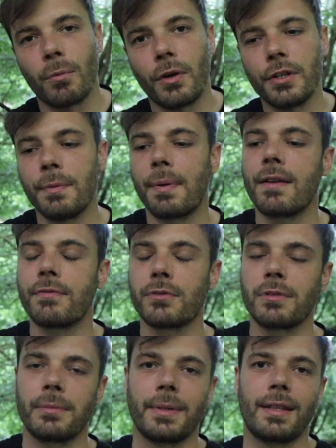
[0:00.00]
what you pay
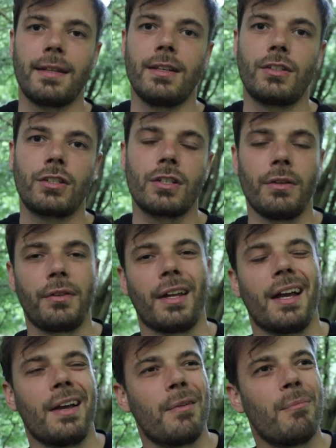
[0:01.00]
for with these shoes.
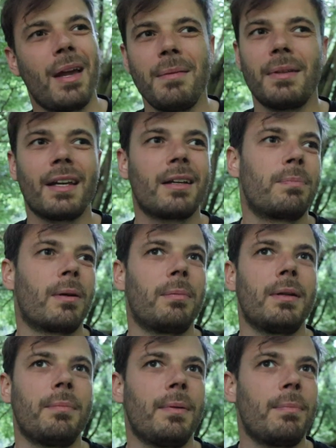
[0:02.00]
Maybe they could
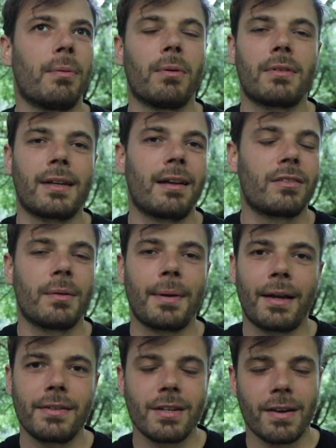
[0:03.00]
probably be brought down to
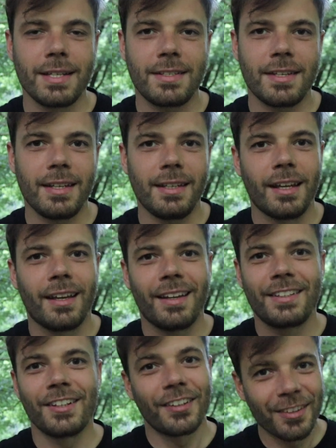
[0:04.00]
about 90
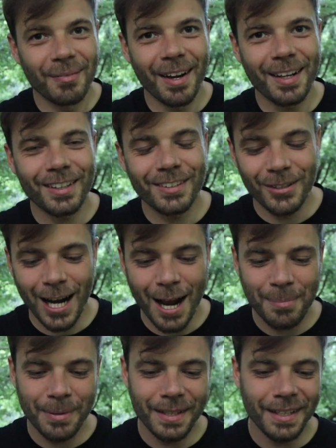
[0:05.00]
just to make us all
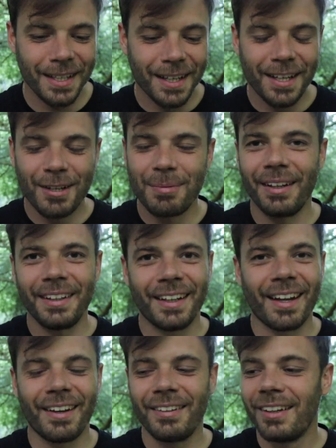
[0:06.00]
happy, but you
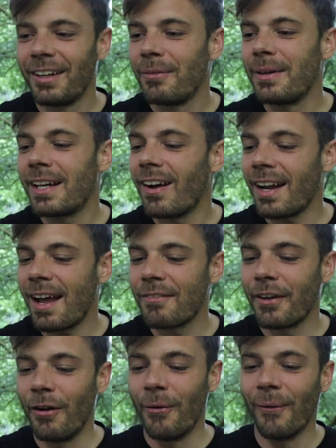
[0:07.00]
know, we can't
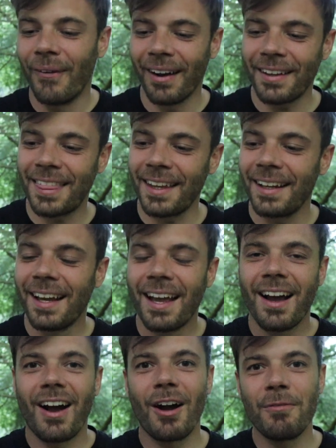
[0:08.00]
have it all. I think
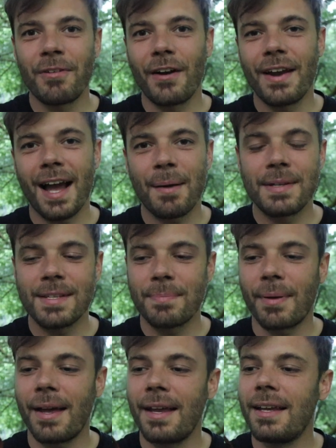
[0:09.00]
I'm very happy to
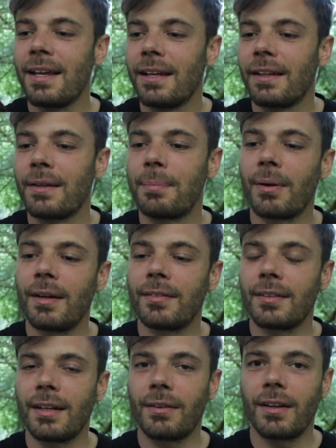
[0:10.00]
pay the
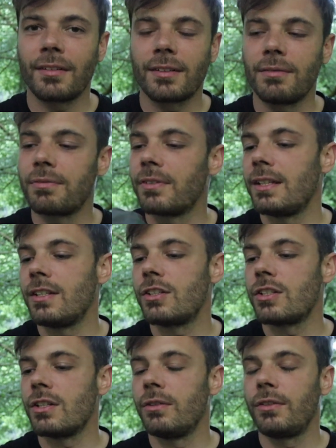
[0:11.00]
price that they're asking for these
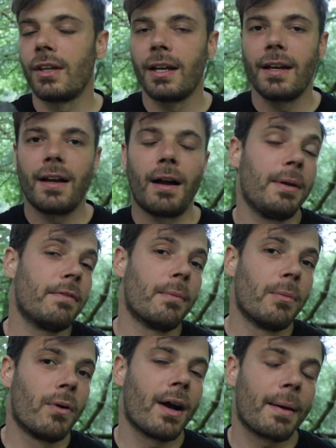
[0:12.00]
shoes. I'm
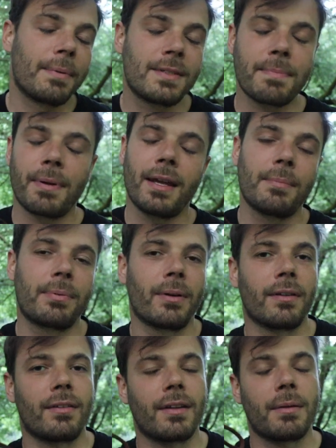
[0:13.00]
even more happy to pay the
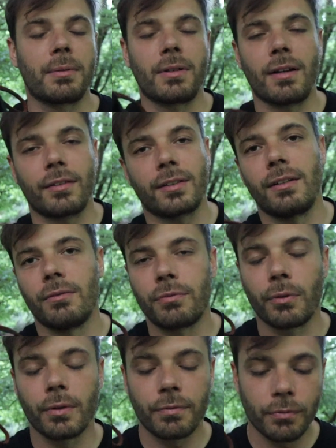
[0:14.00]
price that they were asking
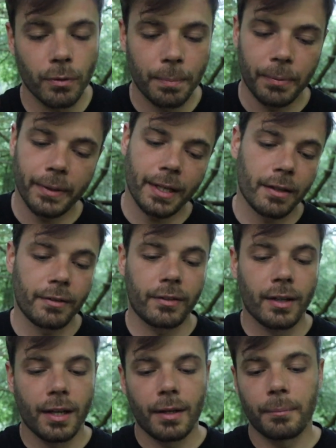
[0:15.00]
for the
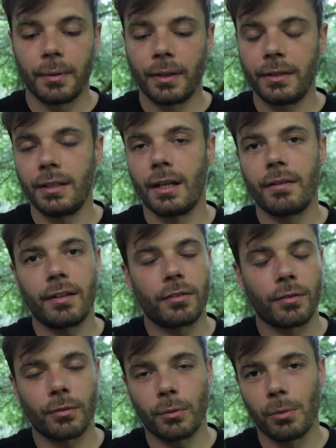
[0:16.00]
4.0s, but you know,
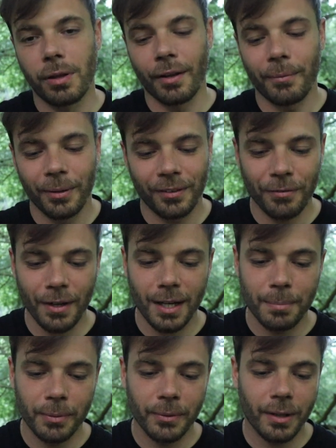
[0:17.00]
this was all that was
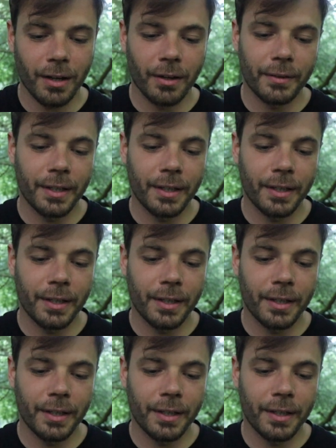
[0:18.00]
available at